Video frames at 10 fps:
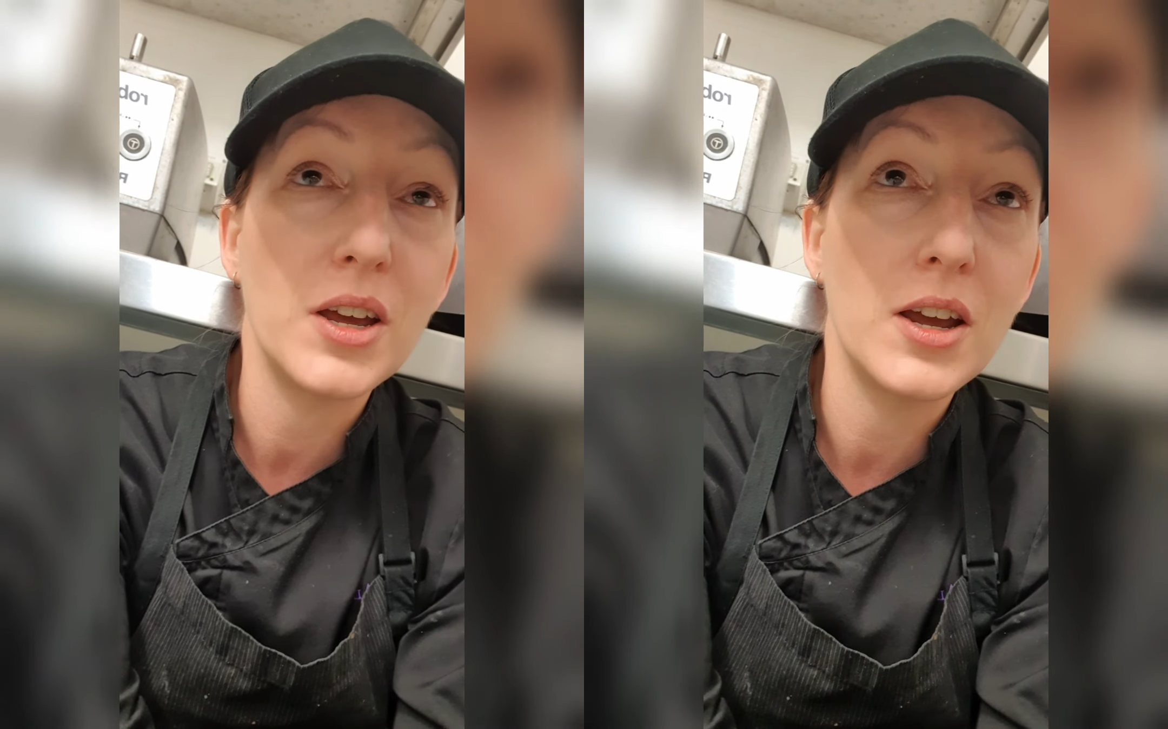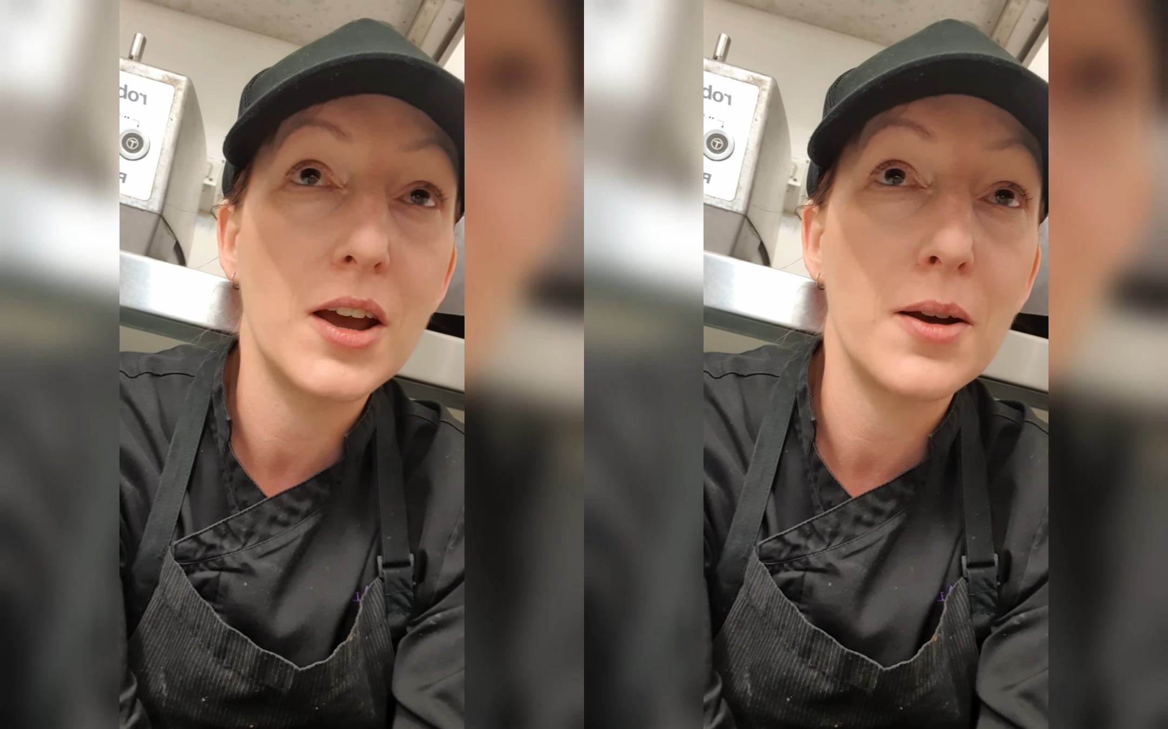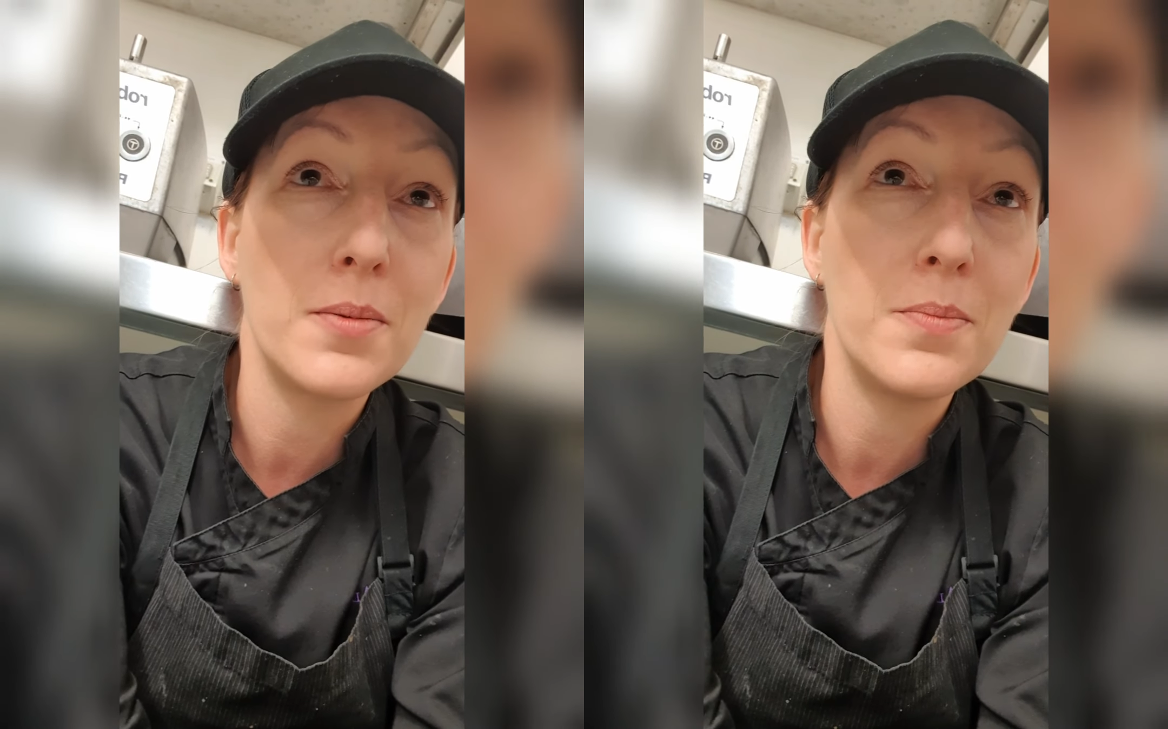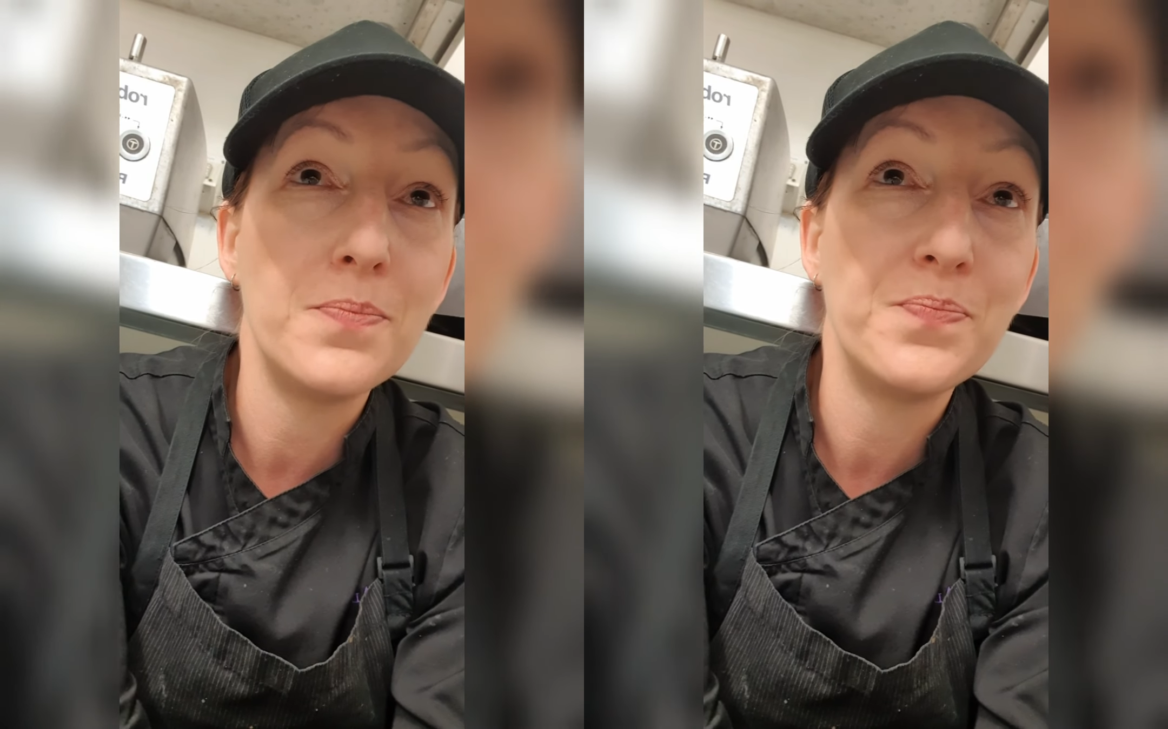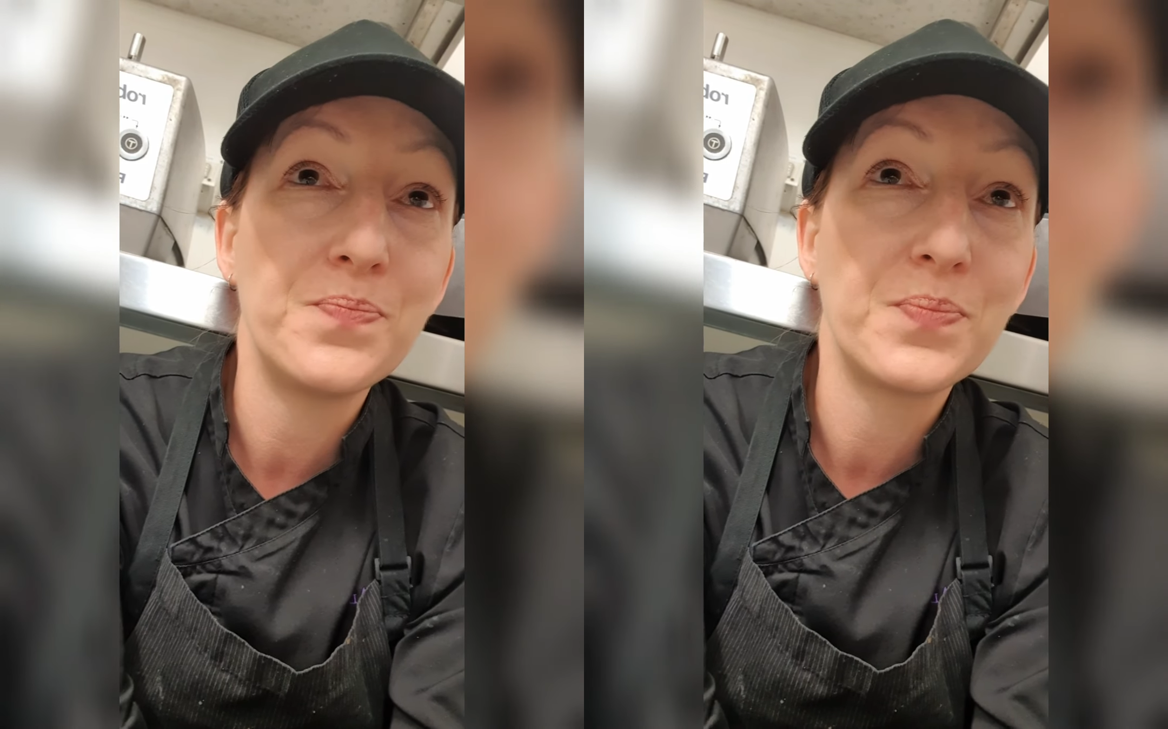p.m.